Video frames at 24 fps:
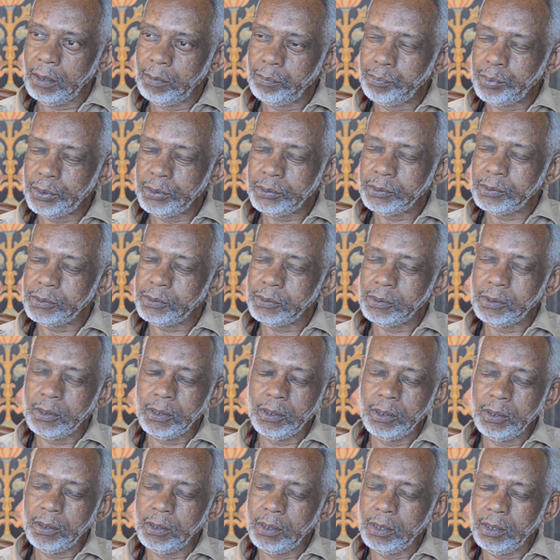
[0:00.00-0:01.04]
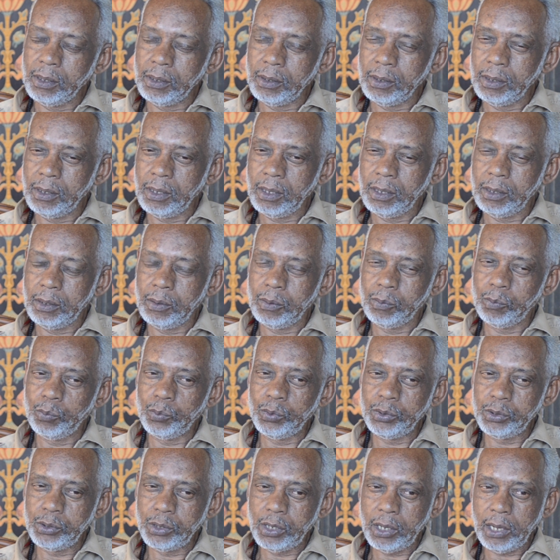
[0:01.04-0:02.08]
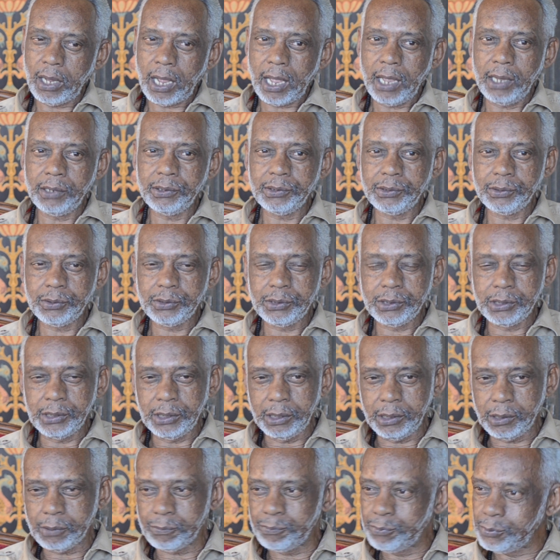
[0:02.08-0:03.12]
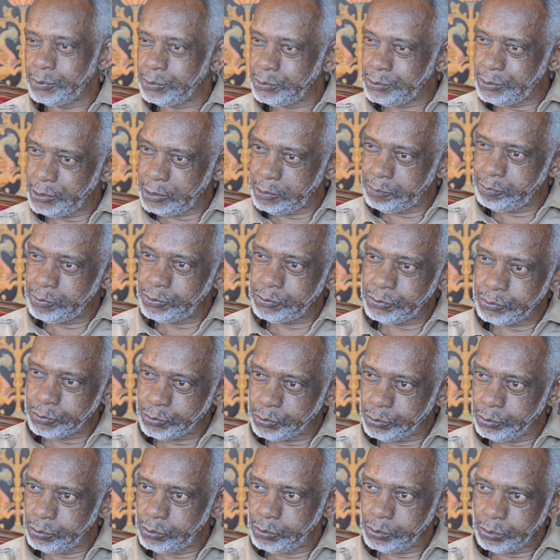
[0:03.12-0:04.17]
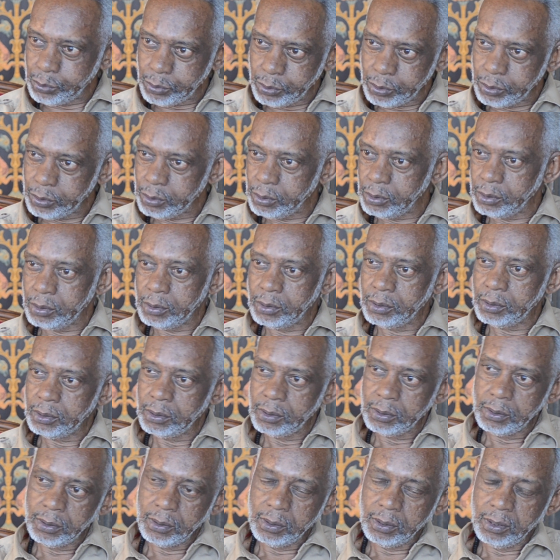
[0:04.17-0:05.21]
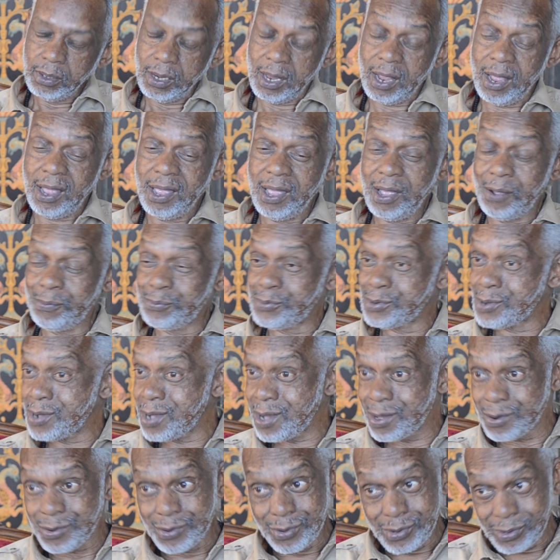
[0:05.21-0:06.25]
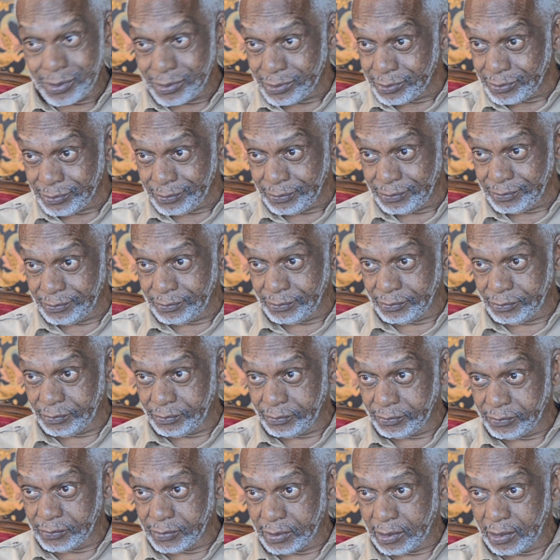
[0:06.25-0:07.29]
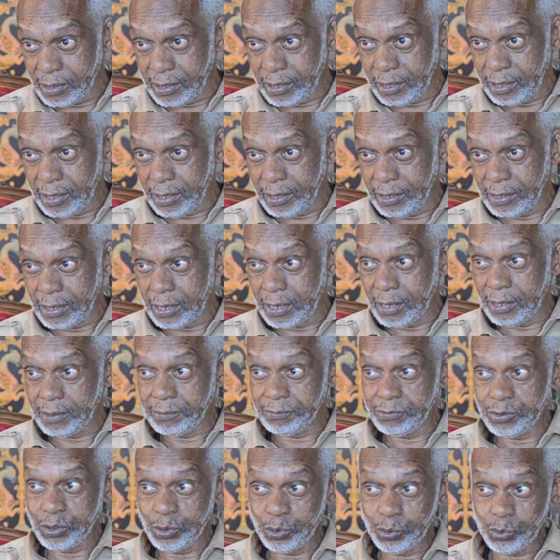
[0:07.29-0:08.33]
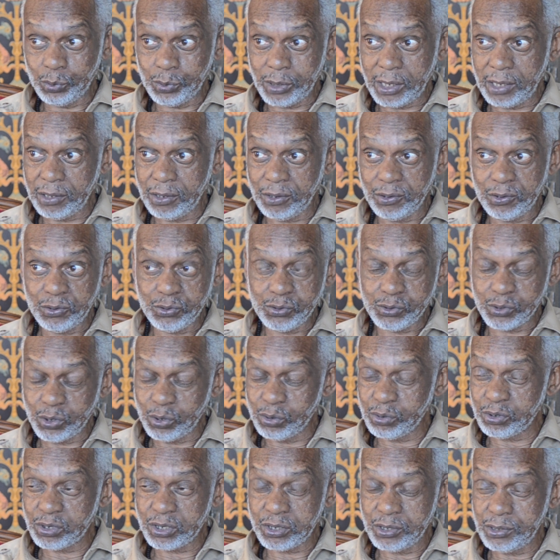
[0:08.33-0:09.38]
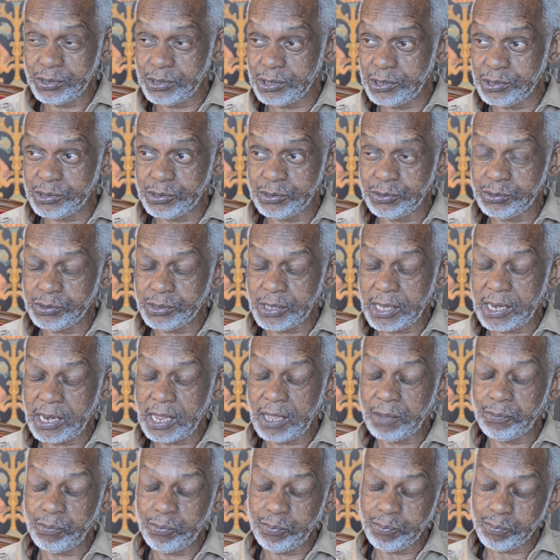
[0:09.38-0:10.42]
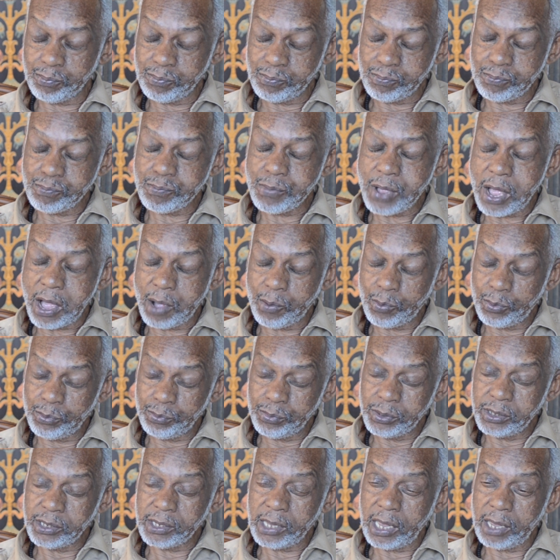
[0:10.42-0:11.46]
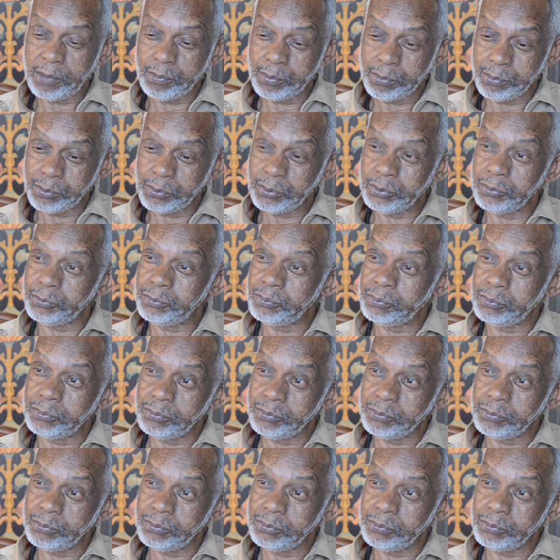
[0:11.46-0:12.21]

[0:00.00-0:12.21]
But when I dig for the deepest truth, I have to honor it. And I know that under certain conditions that I would be capable of